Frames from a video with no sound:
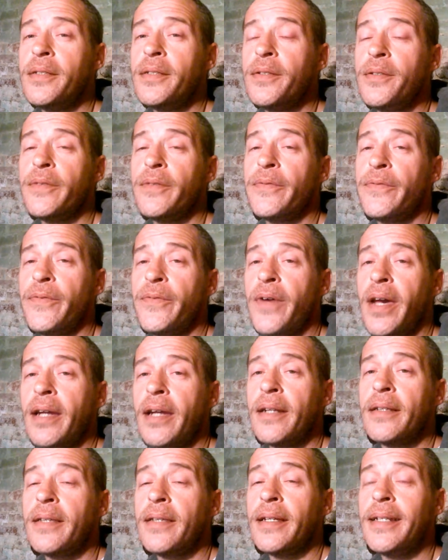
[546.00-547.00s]
to the fact
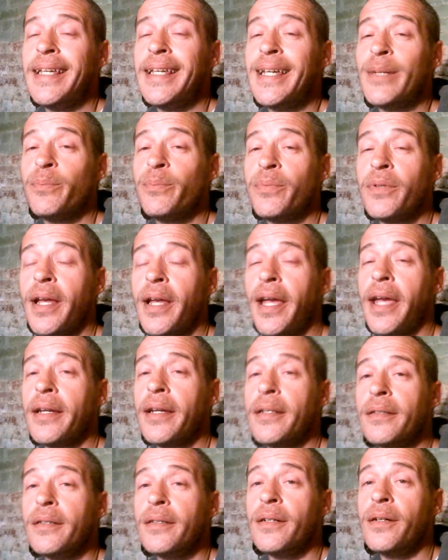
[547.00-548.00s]
that he had planned
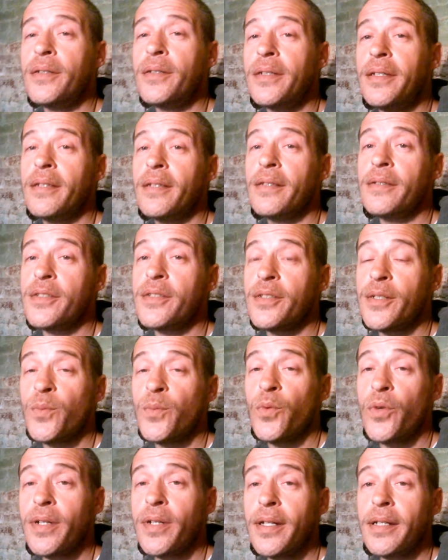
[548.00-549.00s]
on killing
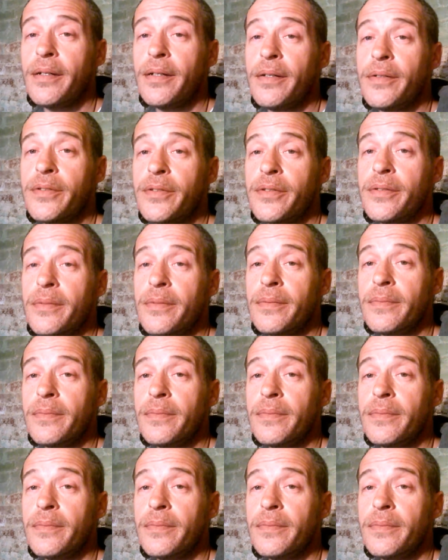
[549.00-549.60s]
someone else,